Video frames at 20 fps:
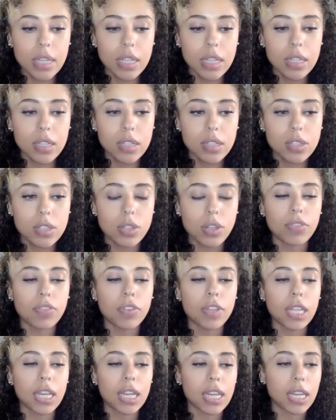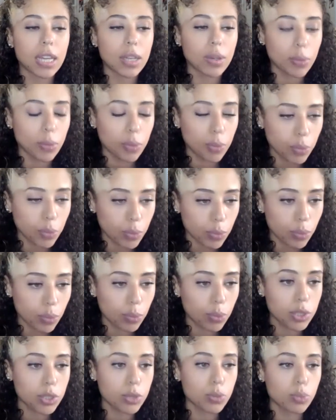So I feel like it
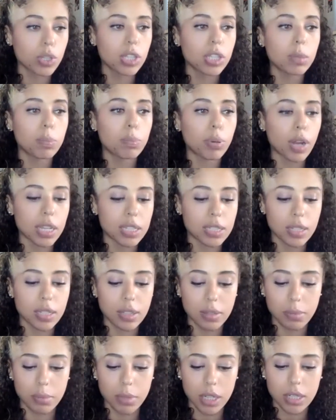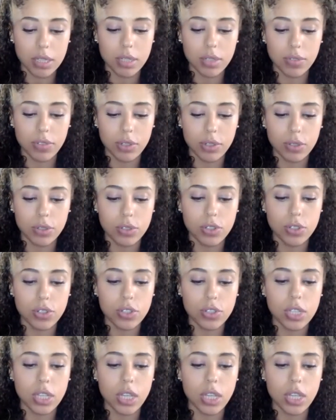was really present, the mix of cultures,